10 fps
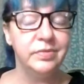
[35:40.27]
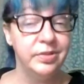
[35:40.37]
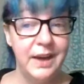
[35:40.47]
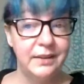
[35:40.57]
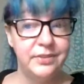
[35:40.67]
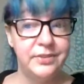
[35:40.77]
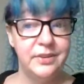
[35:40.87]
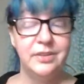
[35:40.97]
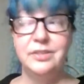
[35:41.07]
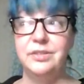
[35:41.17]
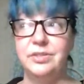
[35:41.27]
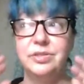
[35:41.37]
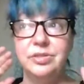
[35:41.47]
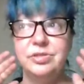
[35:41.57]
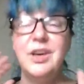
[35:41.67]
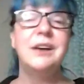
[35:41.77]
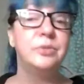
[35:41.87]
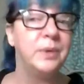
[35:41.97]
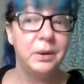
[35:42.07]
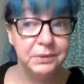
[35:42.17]
that's
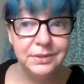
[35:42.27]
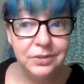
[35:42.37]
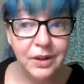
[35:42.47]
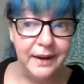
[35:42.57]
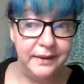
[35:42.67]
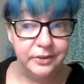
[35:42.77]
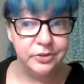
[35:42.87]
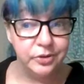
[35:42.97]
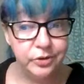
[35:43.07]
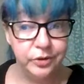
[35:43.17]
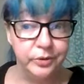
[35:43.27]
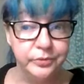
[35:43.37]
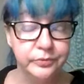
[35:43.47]
that's what I would like to do.